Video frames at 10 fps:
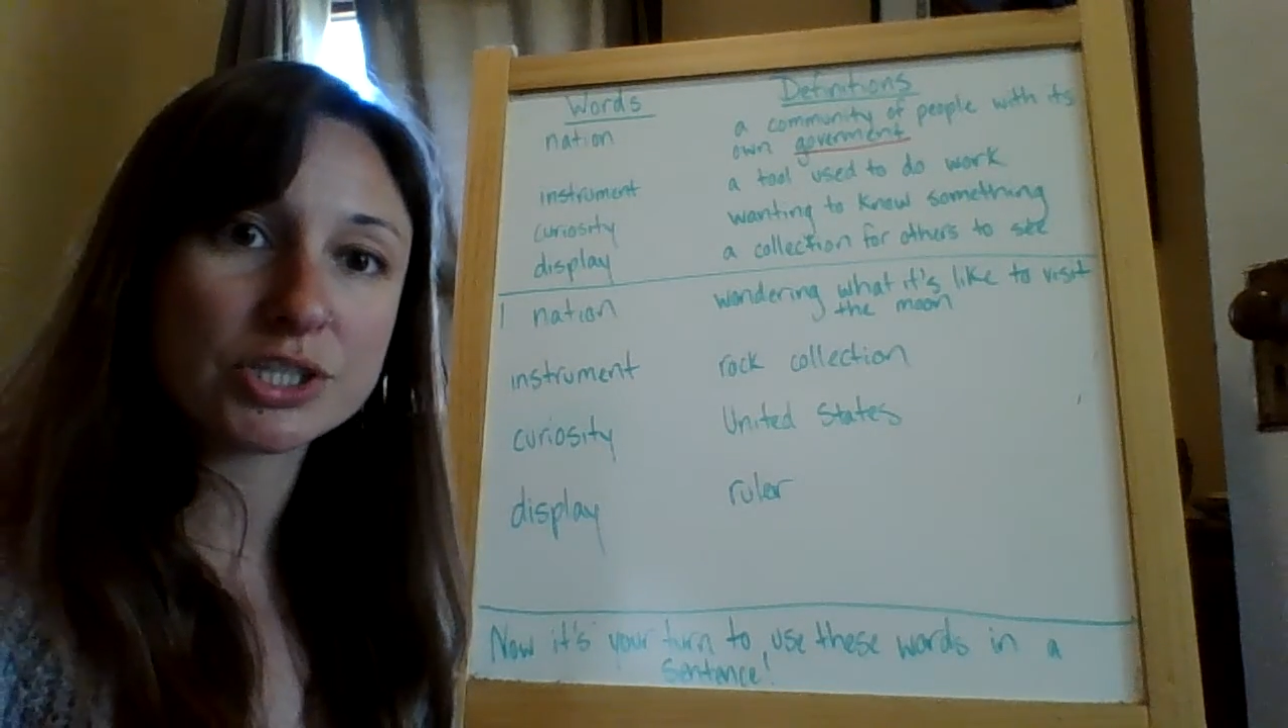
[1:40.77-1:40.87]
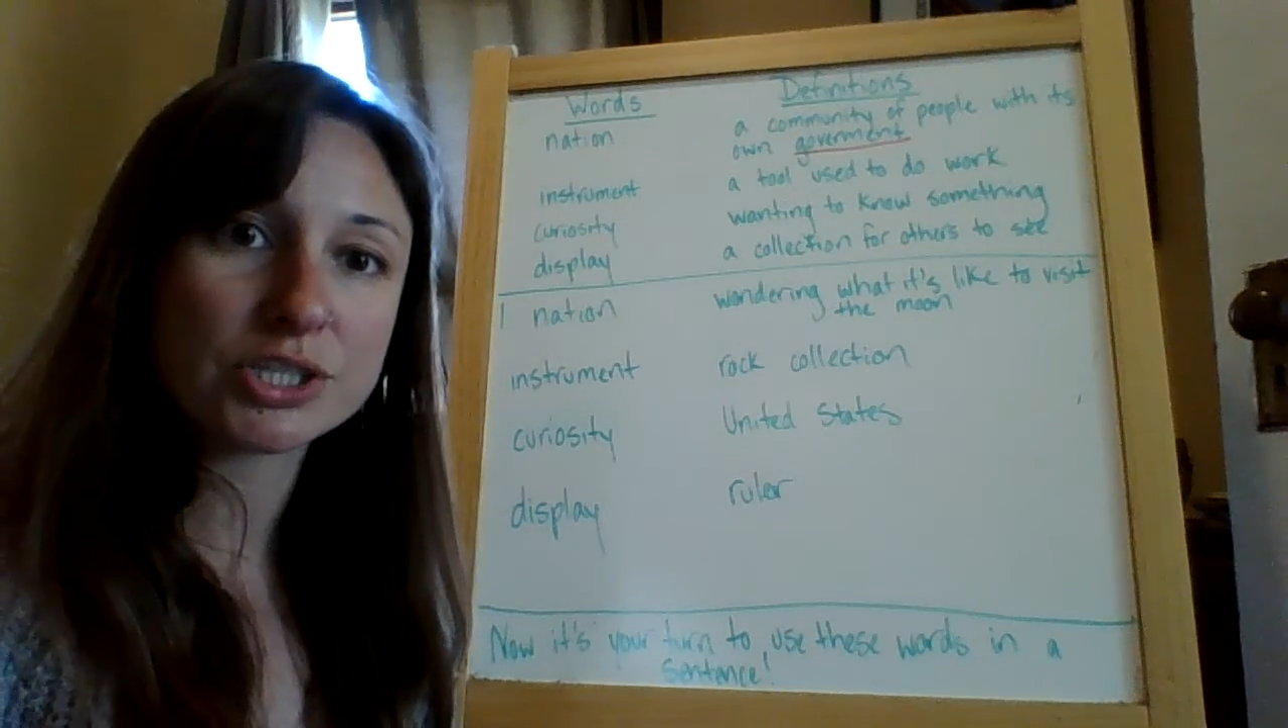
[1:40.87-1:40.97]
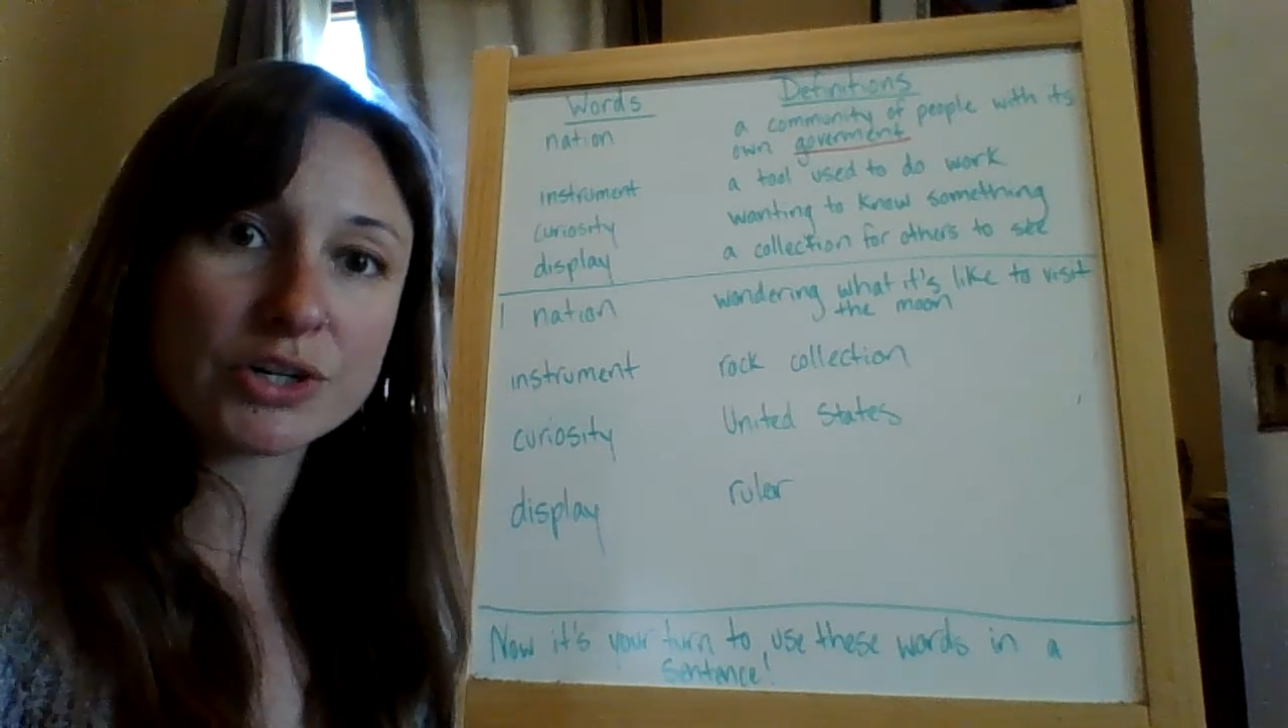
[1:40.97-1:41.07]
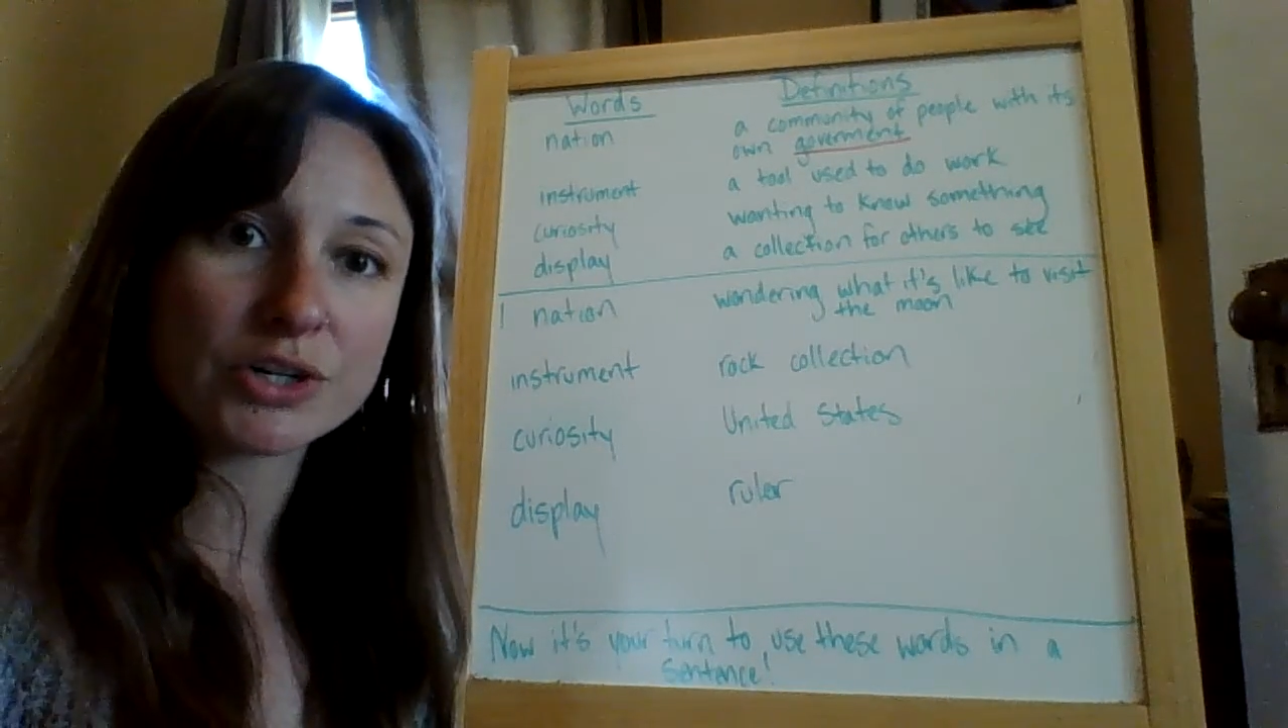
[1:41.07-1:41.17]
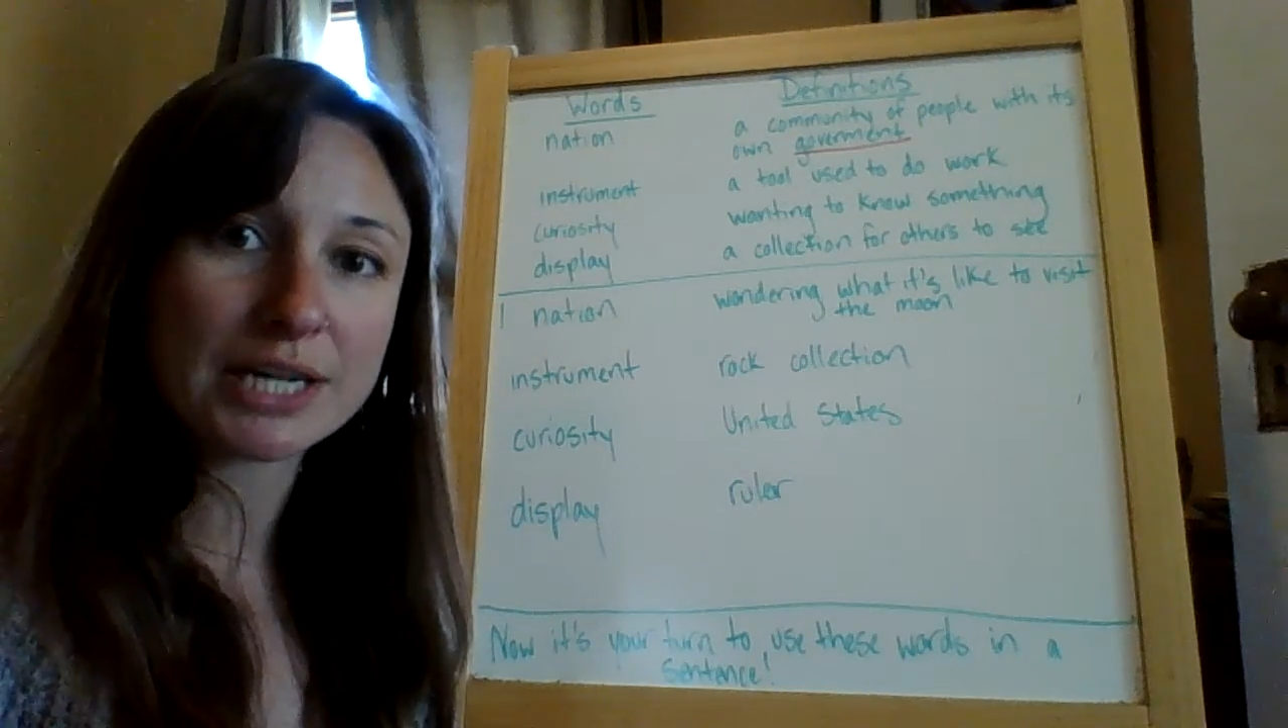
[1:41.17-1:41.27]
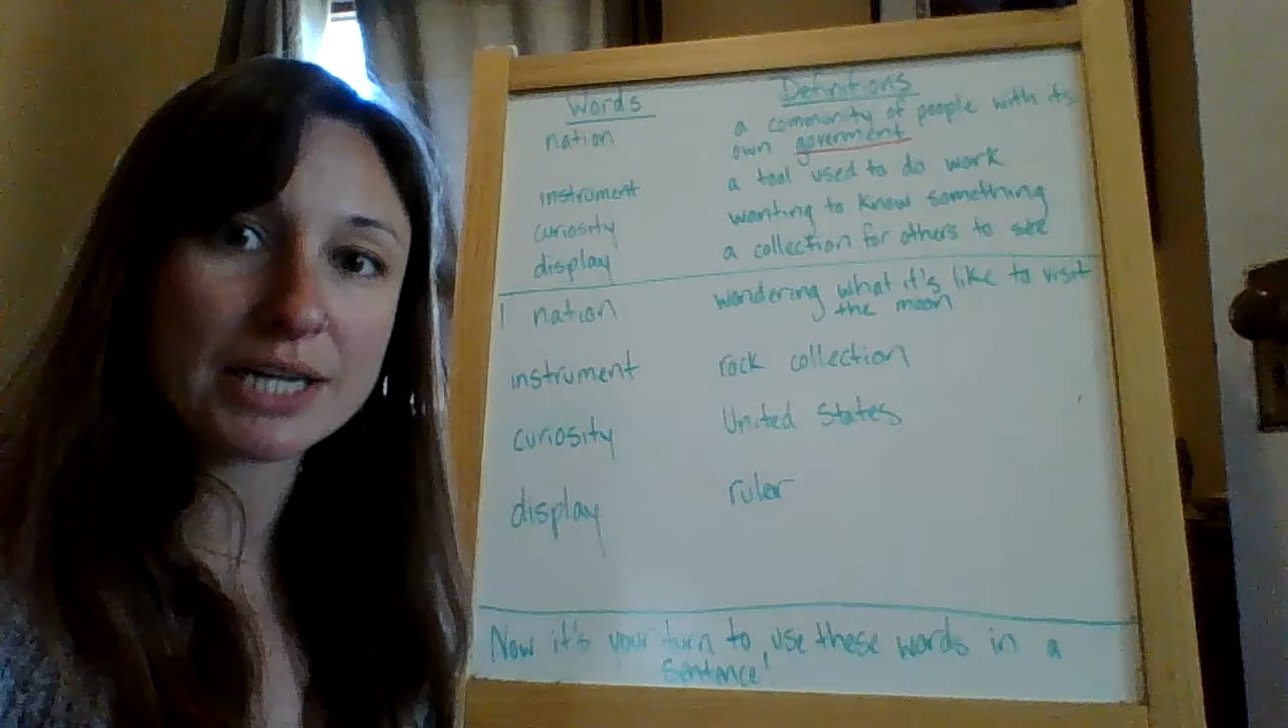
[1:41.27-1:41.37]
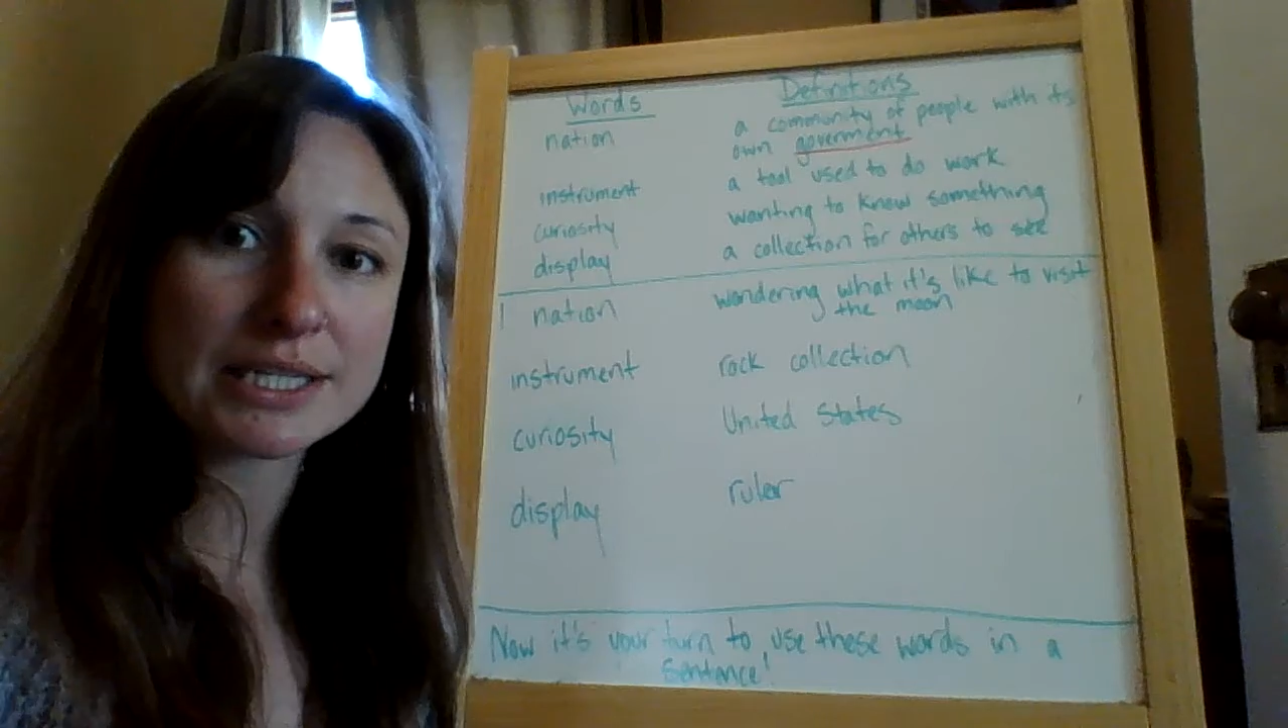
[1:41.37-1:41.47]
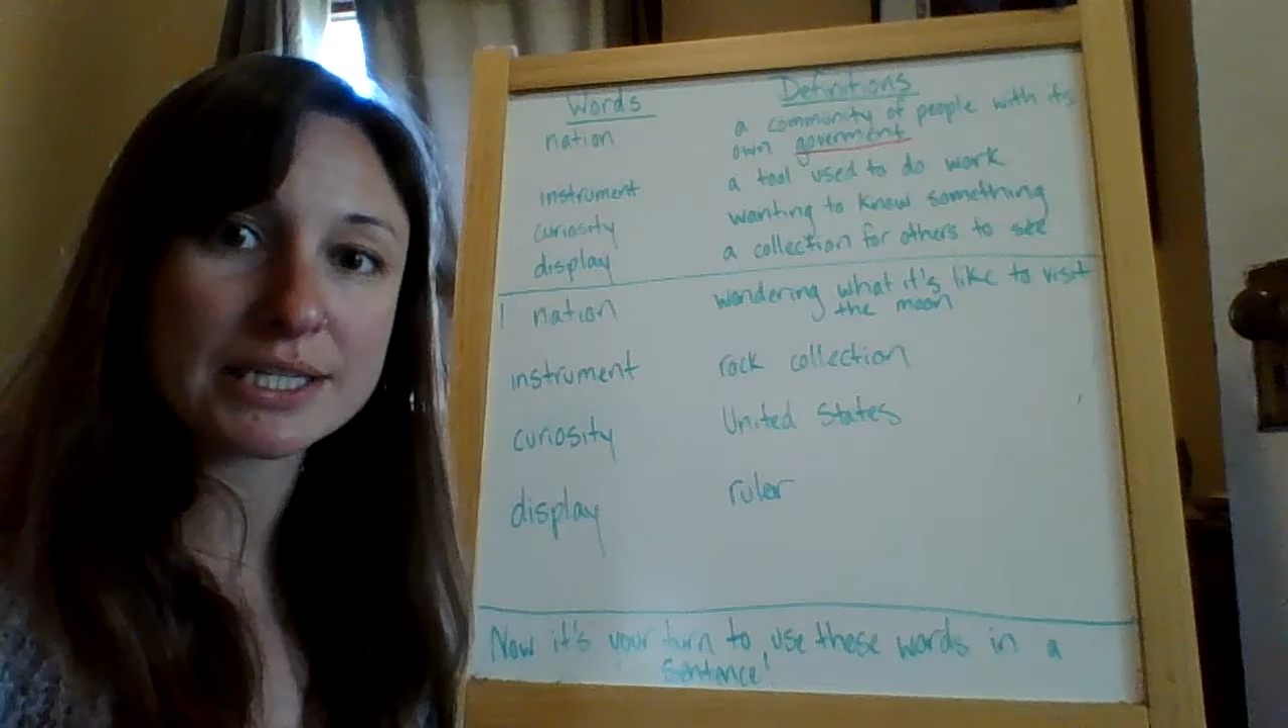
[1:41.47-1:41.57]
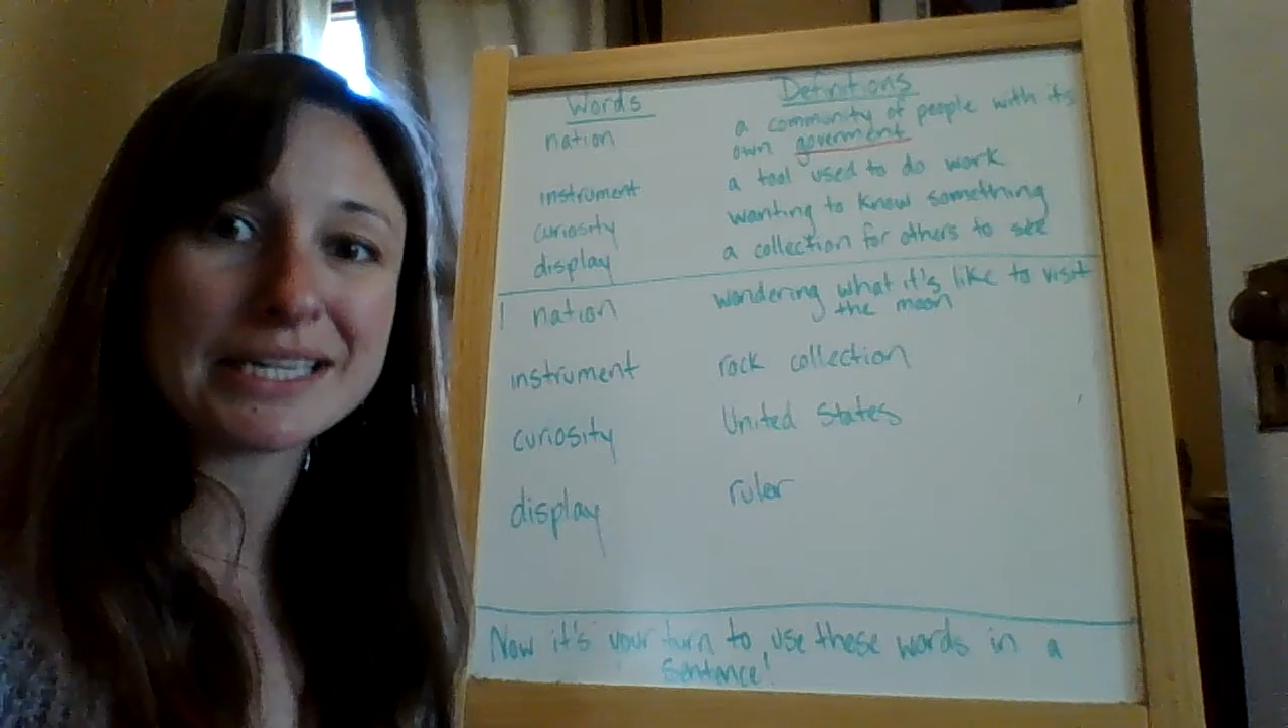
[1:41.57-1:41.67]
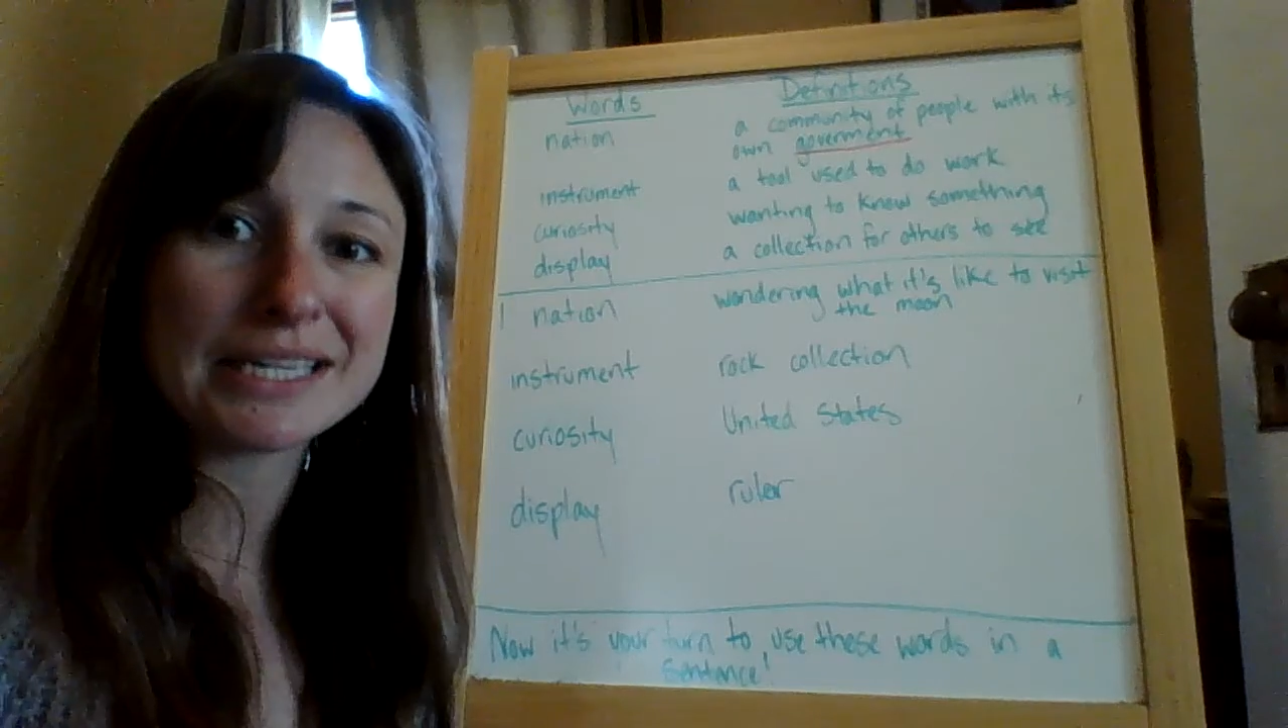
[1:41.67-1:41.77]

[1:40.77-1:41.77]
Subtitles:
curiosity